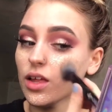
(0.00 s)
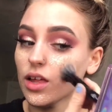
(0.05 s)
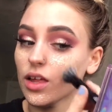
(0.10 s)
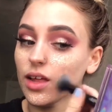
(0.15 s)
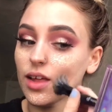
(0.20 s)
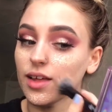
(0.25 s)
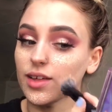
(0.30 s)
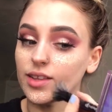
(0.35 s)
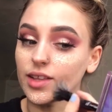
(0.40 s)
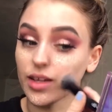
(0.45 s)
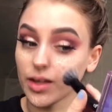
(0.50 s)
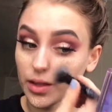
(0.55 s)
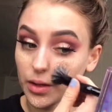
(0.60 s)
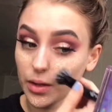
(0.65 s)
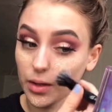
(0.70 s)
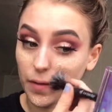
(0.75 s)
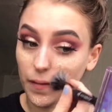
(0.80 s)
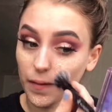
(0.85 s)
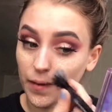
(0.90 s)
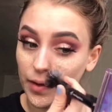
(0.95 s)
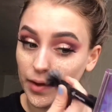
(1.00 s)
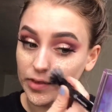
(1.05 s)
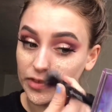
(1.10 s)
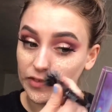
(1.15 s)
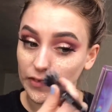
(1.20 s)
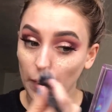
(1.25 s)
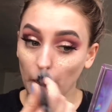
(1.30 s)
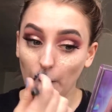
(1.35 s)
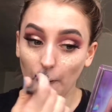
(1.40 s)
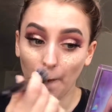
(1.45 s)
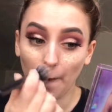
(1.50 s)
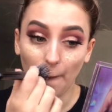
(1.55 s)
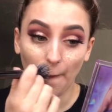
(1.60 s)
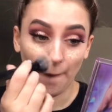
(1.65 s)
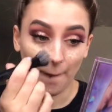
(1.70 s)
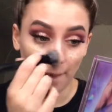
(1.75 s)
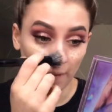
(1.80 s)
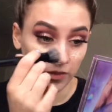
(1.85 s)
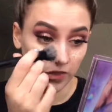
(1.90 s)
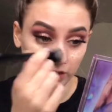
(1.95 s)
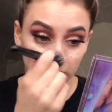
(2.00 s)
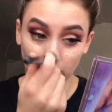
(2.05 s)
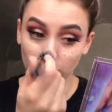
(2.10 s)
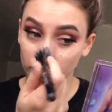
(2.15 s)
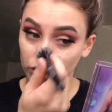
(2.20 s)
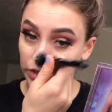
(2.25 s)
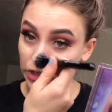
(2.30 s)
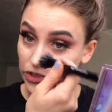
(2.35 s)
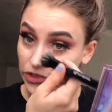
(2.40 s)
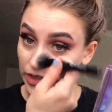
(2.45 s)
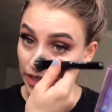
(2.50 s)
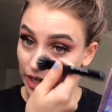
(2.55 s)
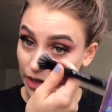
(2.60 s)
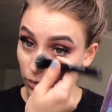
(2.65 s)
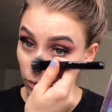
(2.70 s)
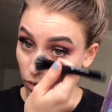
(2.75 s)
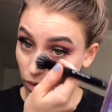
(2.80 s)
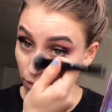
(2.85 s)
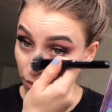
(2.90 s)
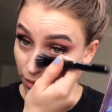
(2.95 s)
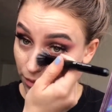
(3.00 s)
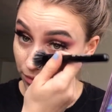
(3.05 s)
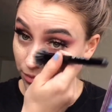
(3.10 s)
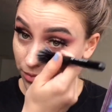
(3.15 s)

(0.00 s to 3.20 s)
it like gets all the coverage that I want.